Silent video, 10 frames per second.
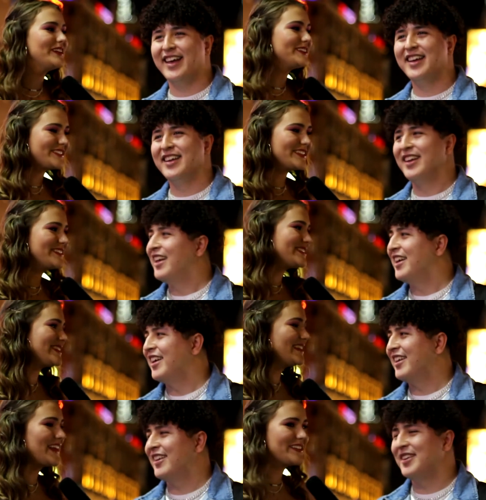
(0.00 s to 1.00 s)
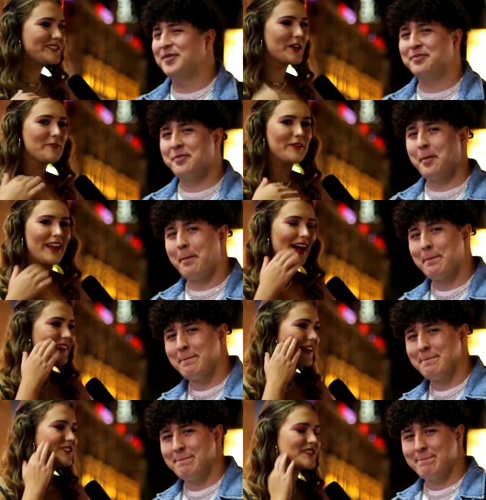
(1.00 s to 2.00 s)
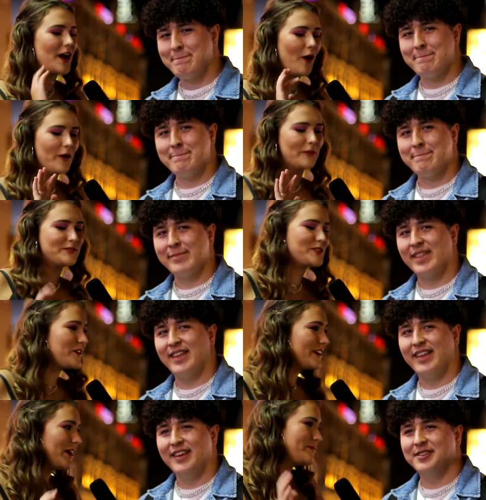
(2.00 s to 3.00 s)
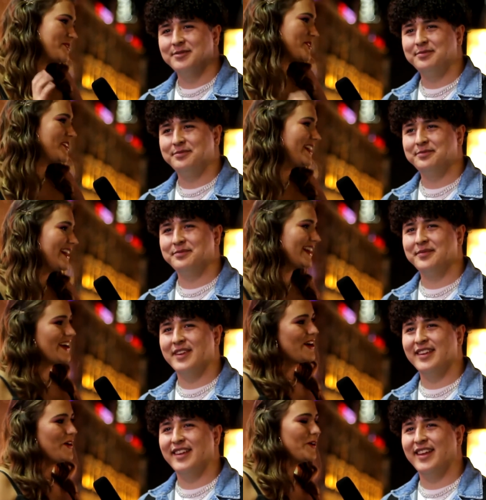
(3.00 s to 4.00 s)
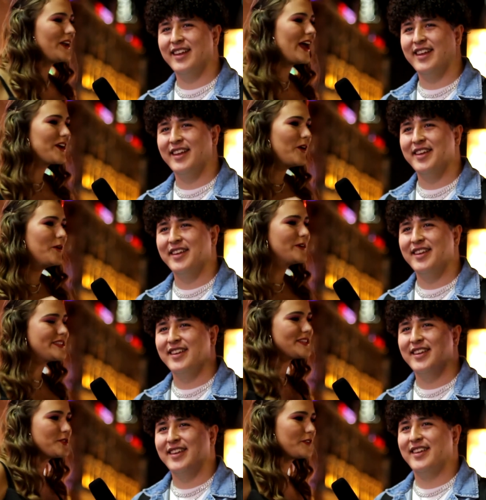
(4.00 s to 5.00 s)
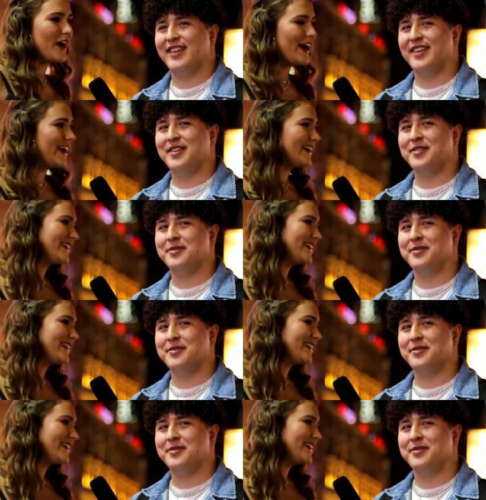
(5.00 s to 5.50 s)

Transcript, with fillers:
Speaker 1: no, seriously, they're so polite. They're just like, oh, I'm sorry, I'm sorry. Or like, oh, is this all right?